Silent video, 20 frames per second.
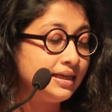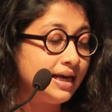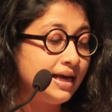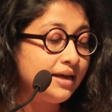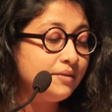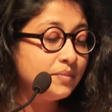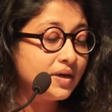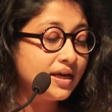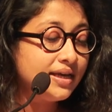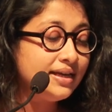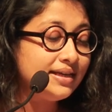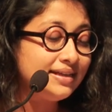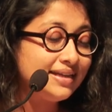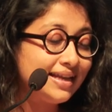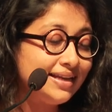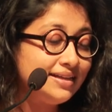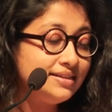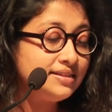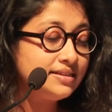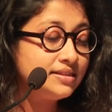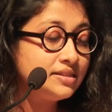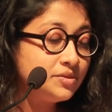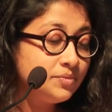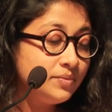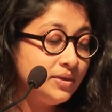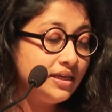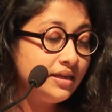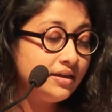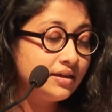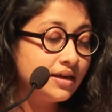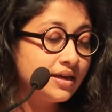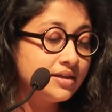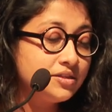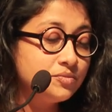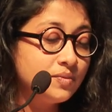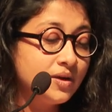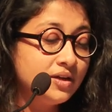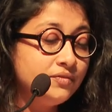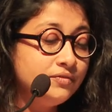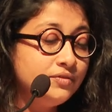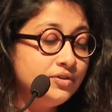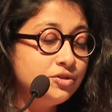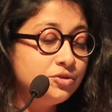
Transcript: and by Analytics Week as one of